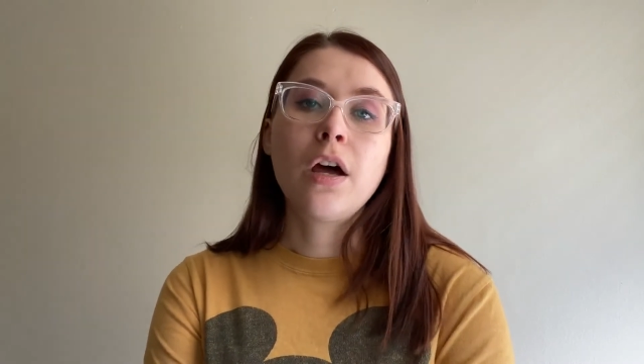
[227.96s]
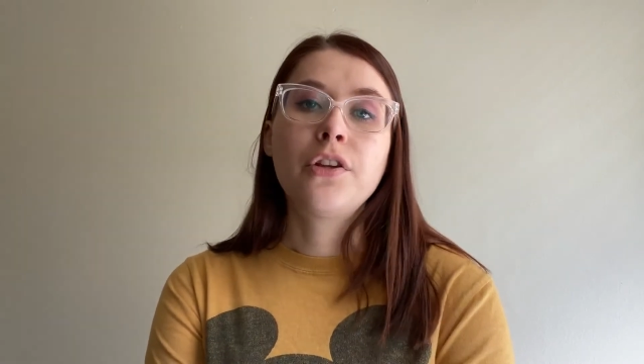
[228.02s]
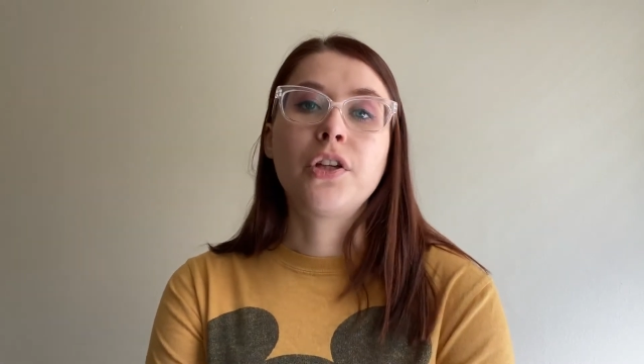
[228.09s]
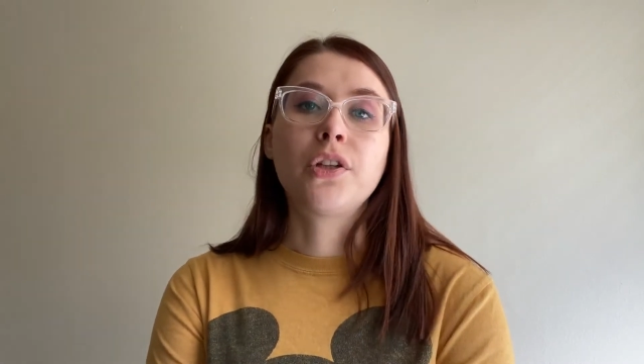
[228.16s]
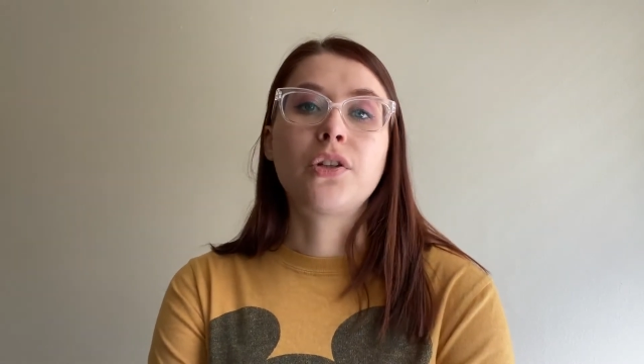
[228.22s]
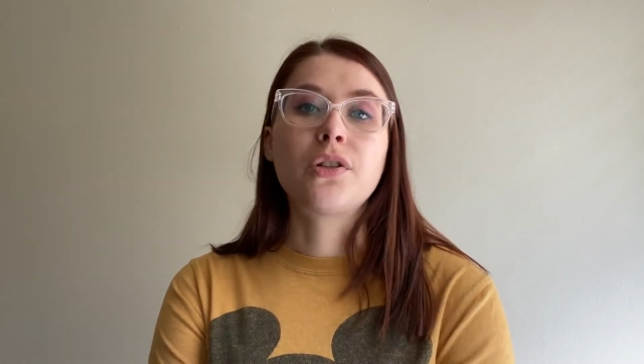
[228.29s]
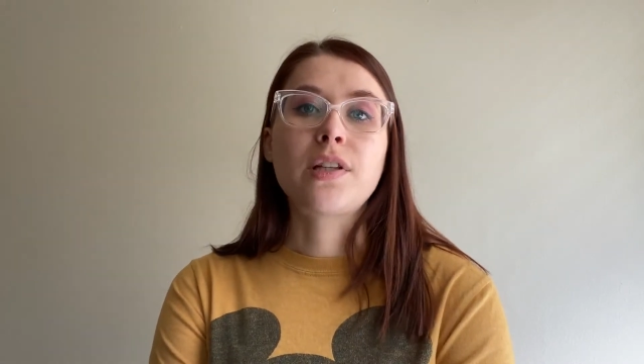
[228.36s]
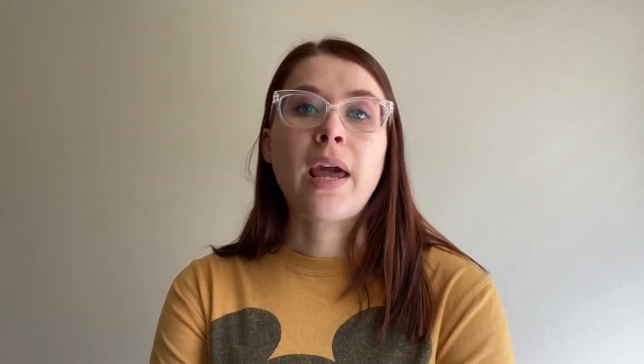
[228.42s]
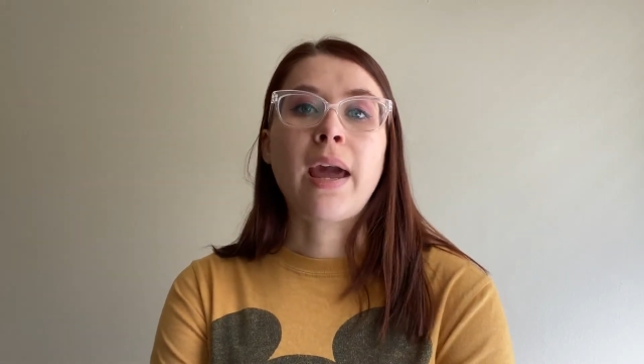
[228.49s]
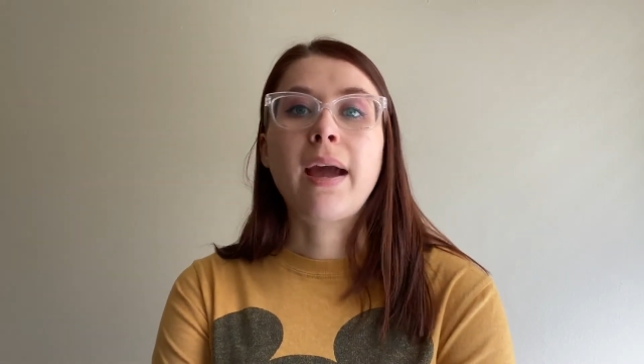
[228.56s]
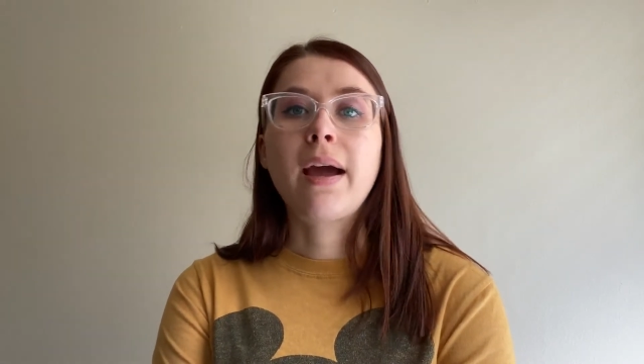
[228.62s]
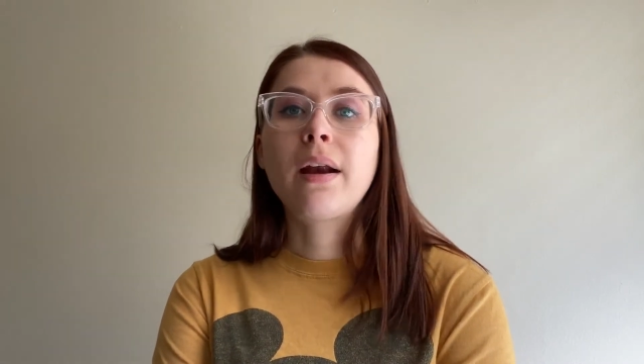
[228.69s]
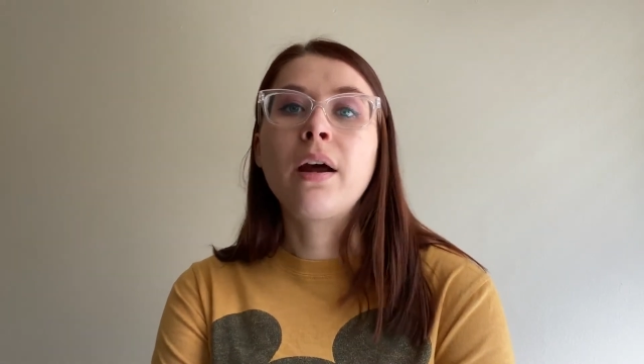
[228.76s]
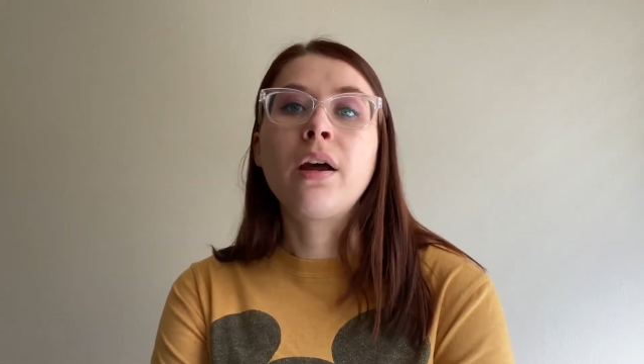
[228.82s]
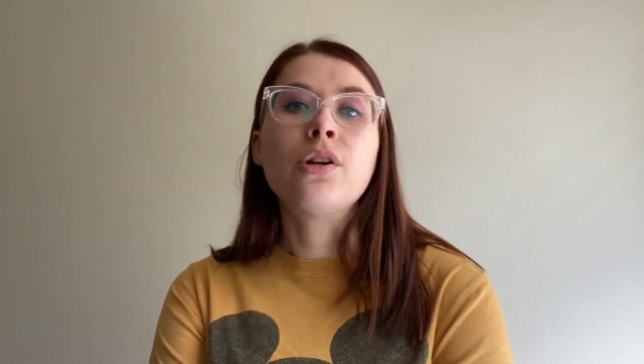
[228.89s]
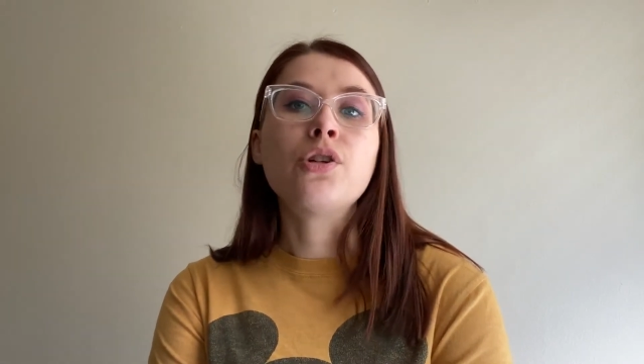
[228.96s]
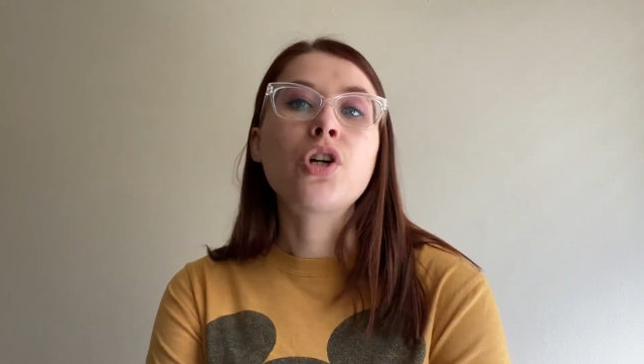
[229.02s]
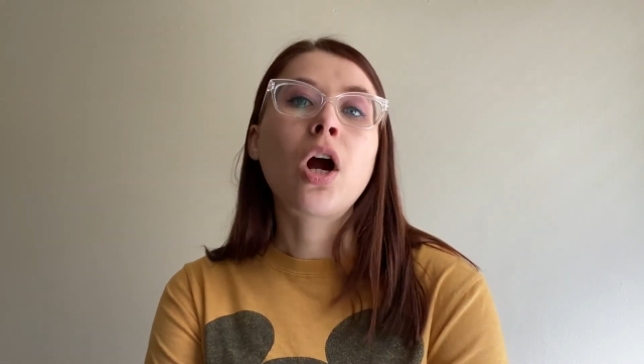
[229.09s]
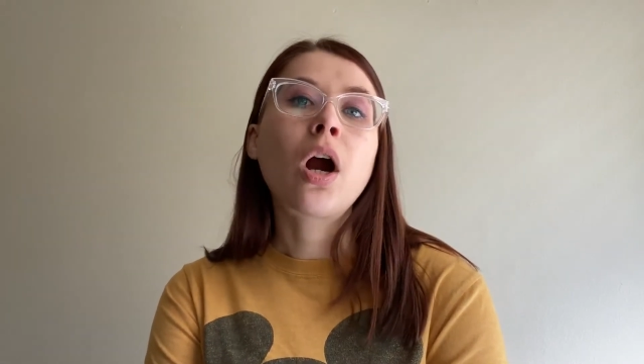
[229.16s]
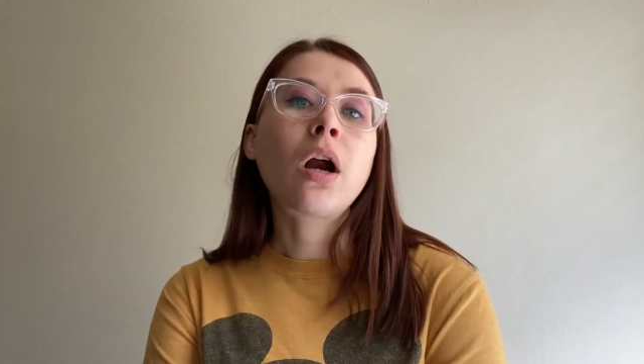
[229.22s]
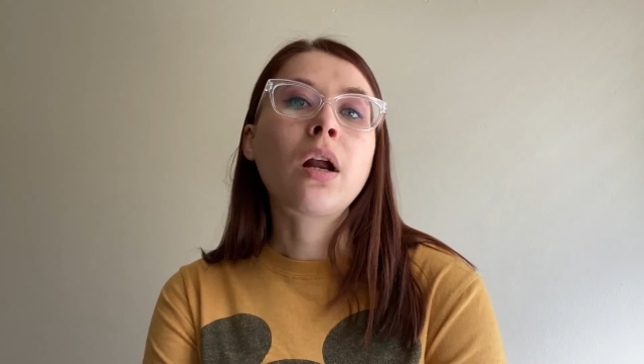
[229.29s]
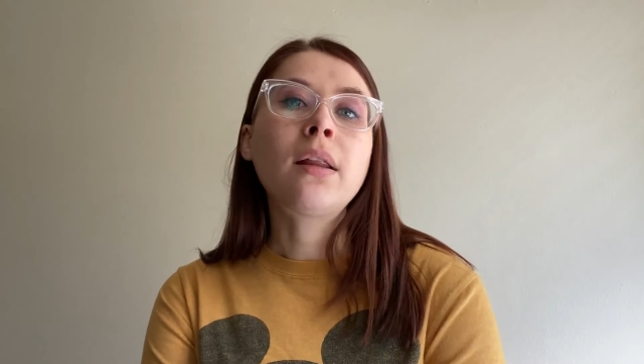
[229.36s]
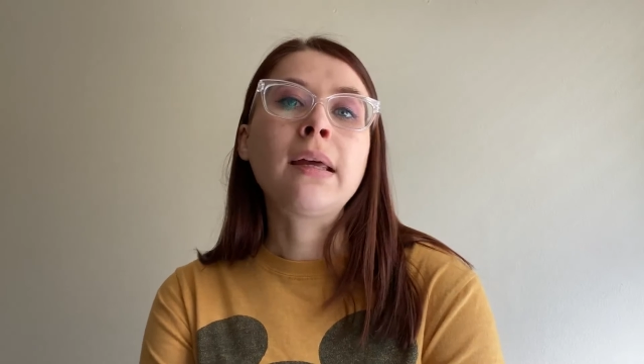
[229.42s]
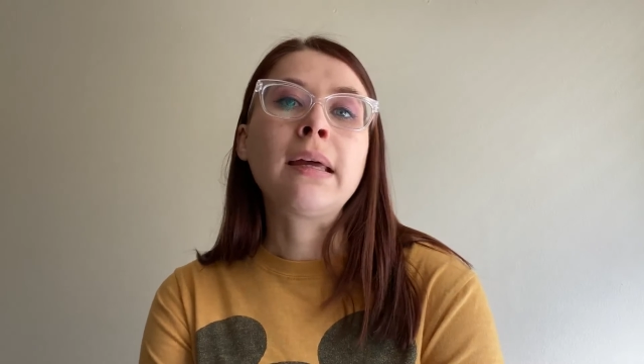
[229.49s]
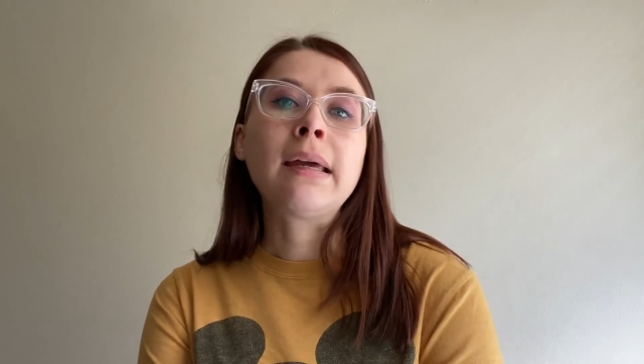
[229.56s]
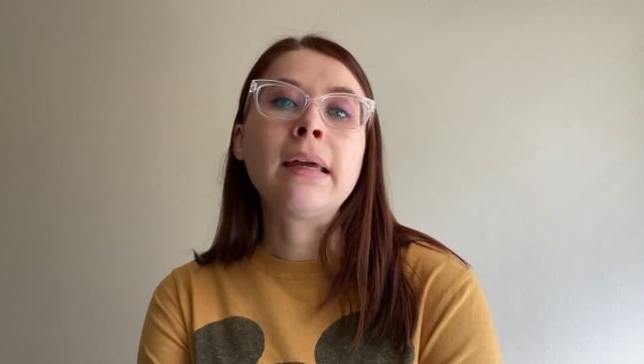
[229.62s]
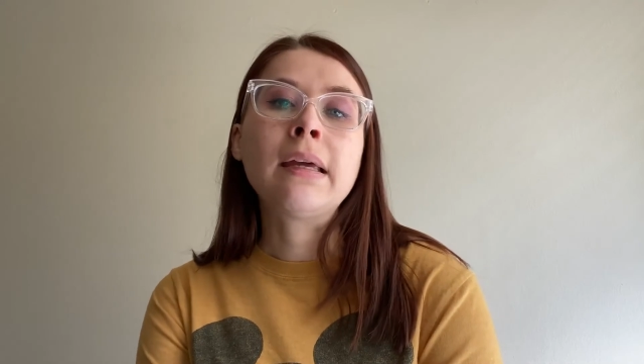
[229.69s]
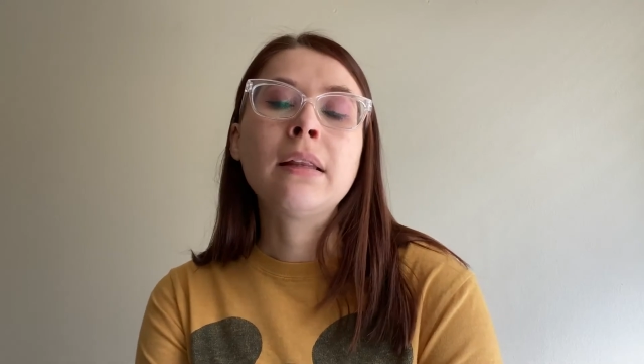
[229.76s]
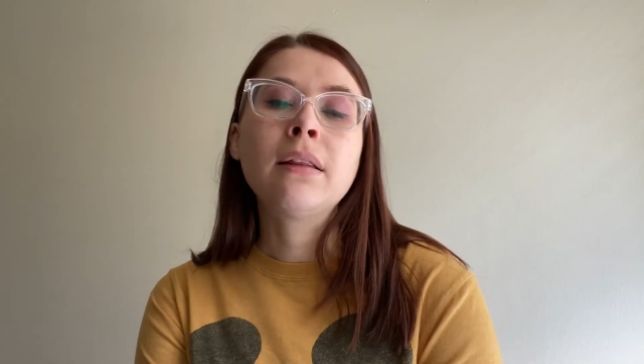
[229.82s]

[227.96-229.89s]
Then there's Hannah and Charlie.